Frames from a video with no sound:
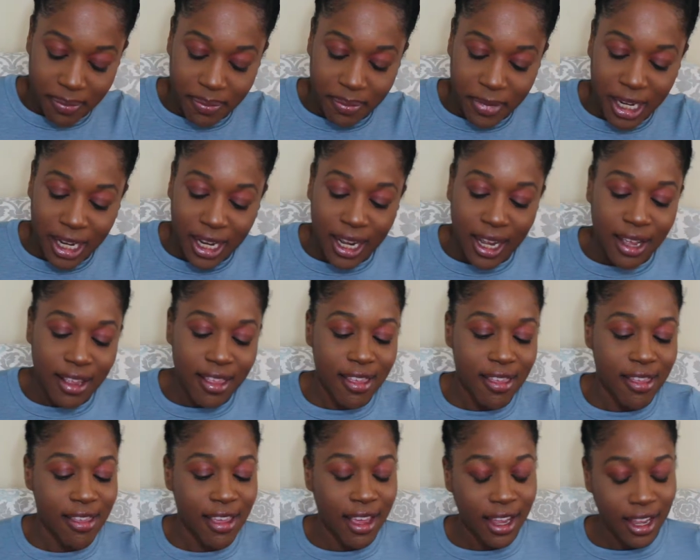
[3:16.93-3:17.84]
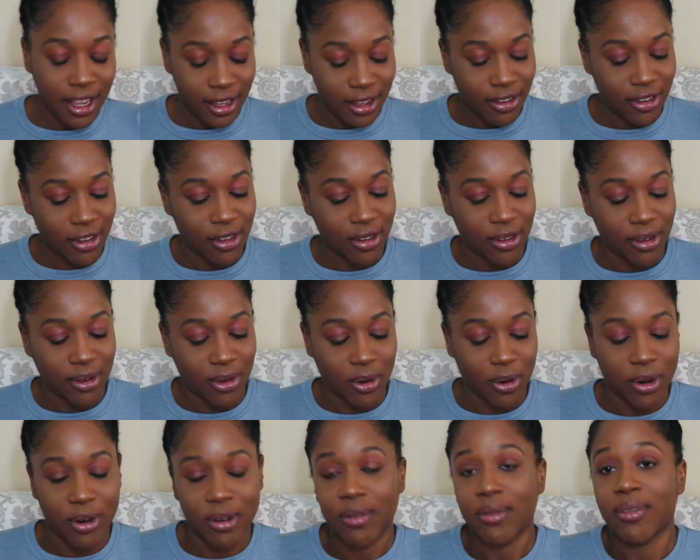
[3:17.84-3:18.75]
My second
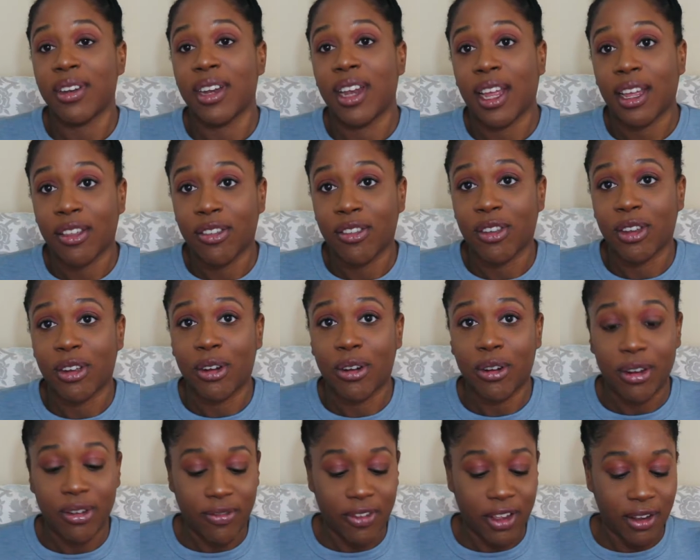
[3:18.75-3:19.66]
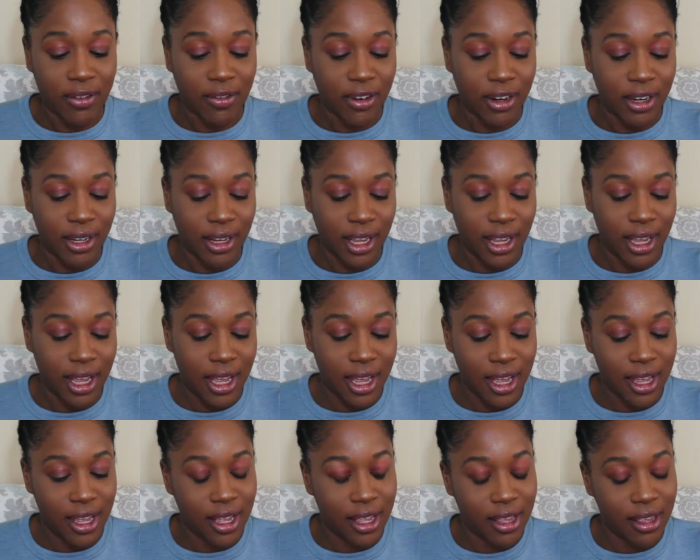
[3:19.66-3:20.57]
or next current favorite
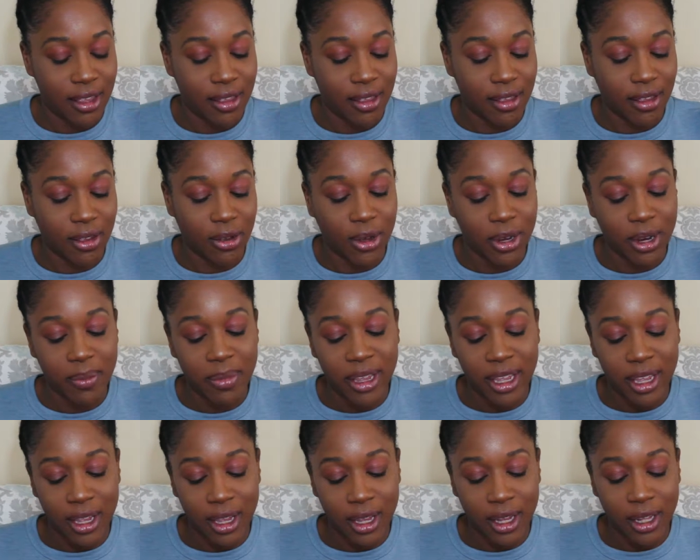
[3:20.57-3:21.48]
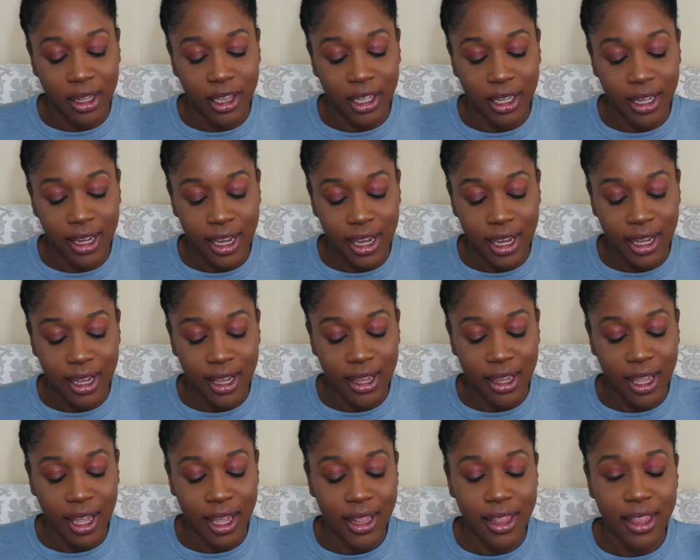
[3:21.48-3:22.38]
is going to be Clinique
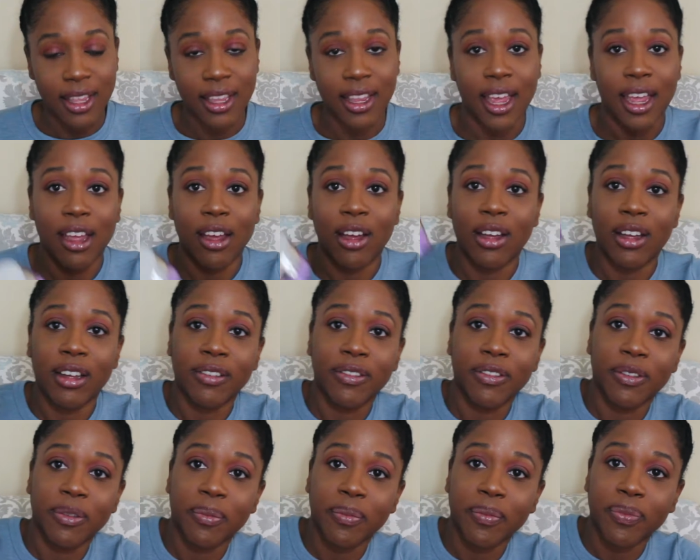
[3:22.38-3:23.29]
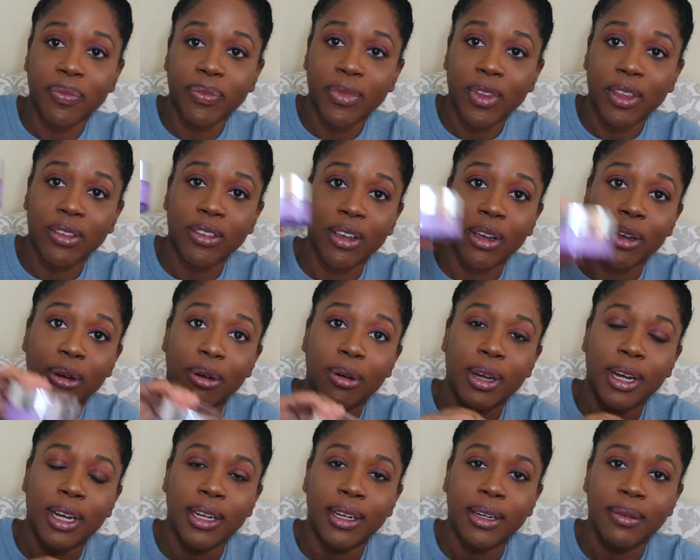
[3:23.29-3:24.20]
Take the Day Off.
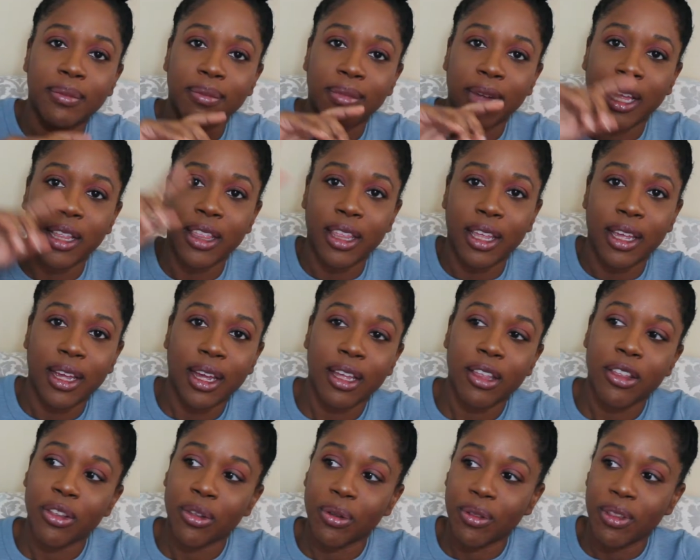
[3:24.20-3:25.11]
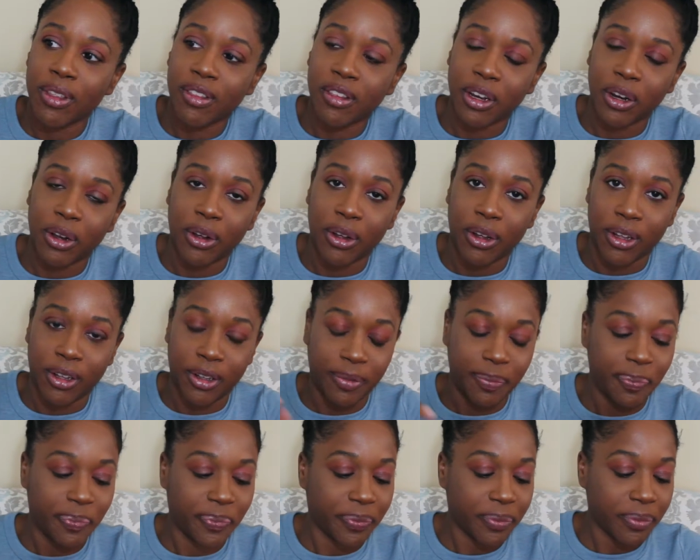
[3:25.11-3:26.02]
So I think I showed this on a
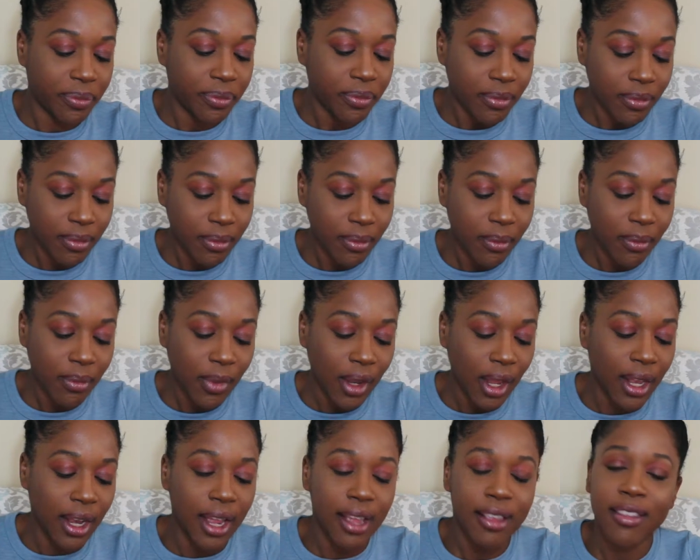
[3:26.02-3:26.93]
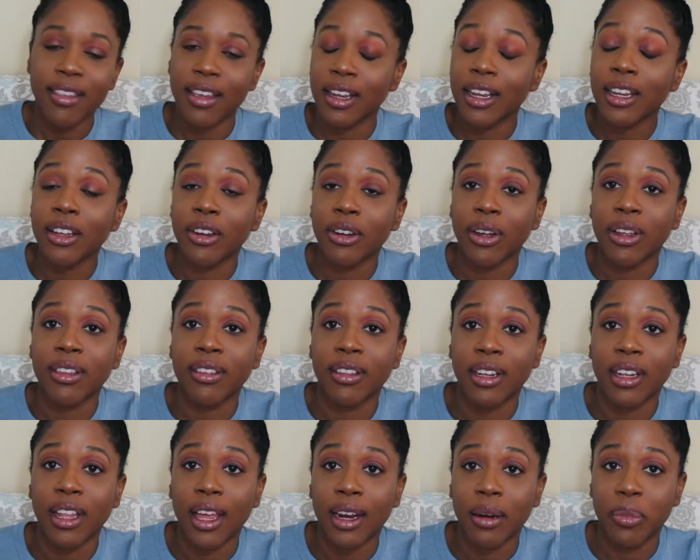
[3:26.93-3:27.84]
haul, and I'd said, I'd
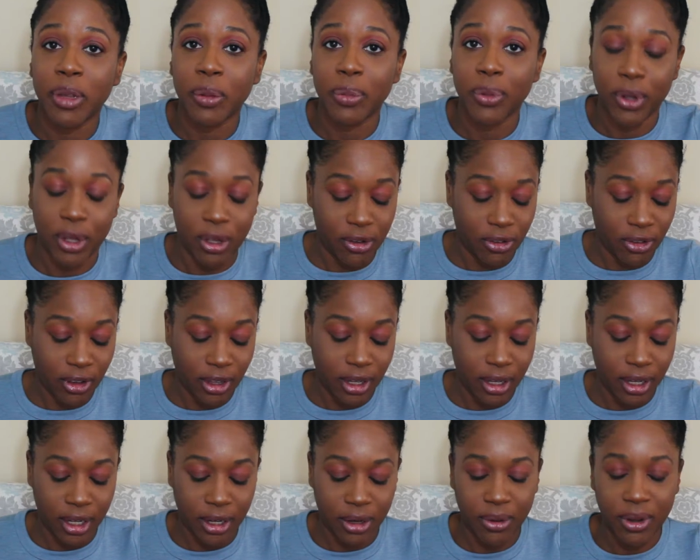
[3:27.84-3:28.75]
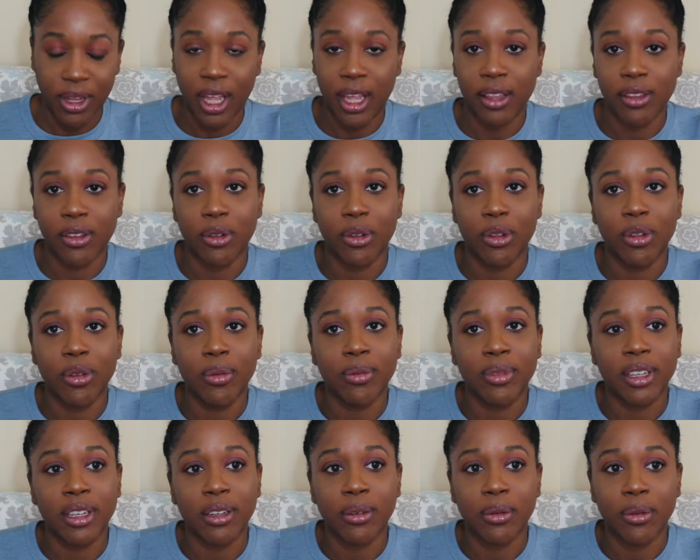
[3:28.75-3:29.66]
seen a lot of people use it, Casey
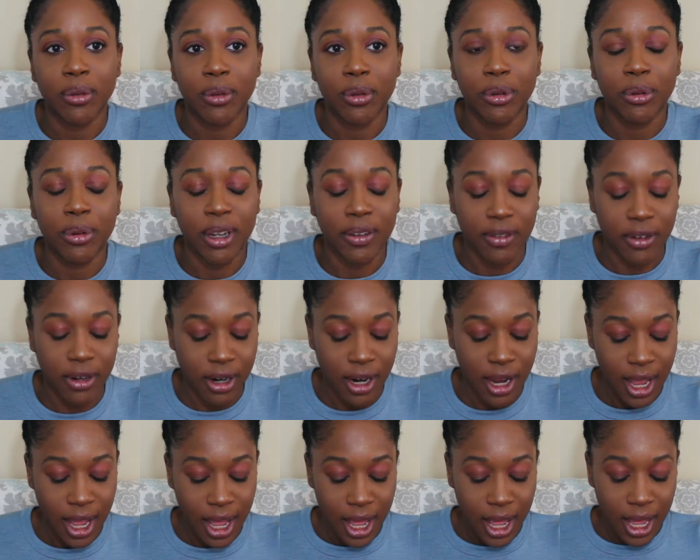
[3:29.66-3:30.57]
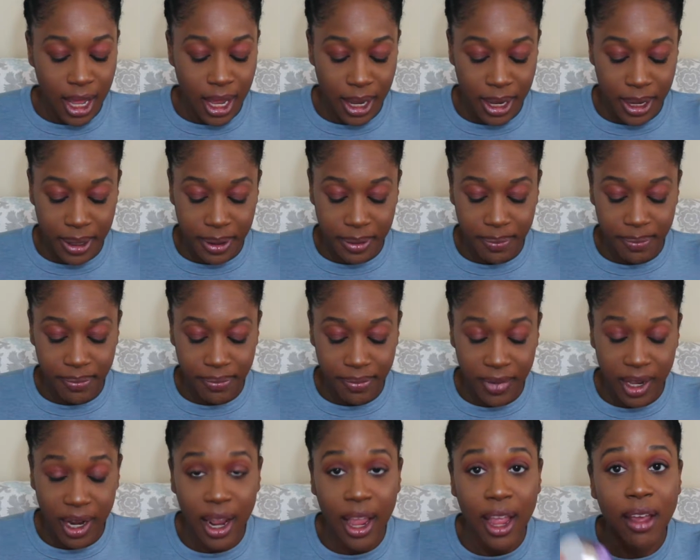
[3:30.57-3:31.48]
Holmes and whoever, and
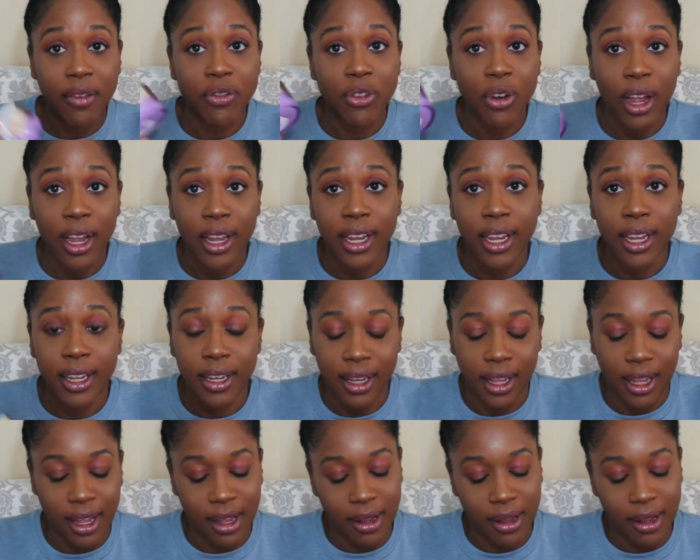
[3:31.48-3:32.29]
I have tried it.